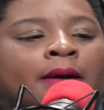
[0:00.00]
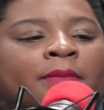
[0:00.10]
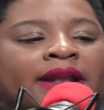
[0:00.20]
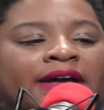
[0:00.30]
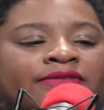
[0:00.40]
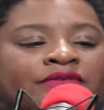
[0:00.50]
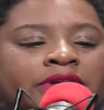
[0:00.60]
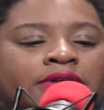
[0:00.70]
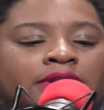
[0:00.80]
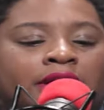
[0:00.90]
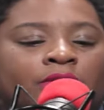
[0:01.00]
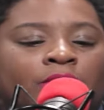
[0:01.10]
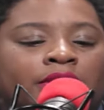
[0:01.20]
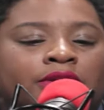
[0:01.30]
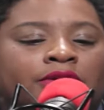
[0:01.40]
But I feel like
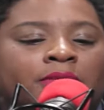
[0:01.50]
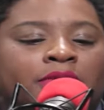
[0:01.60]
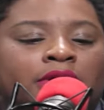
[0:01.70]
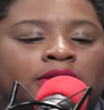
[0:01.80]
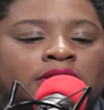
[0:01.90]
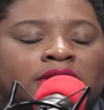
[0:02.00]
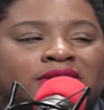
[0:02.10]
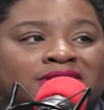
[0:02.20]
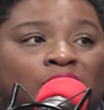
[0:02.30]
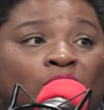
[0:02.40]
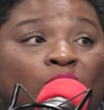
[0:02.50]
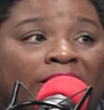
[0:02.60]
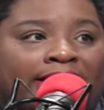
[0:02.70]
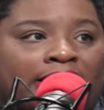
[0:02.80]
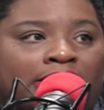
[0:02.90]
what your book does so
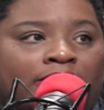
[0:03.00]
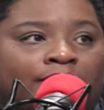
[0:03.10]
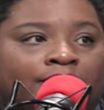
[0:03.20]
well,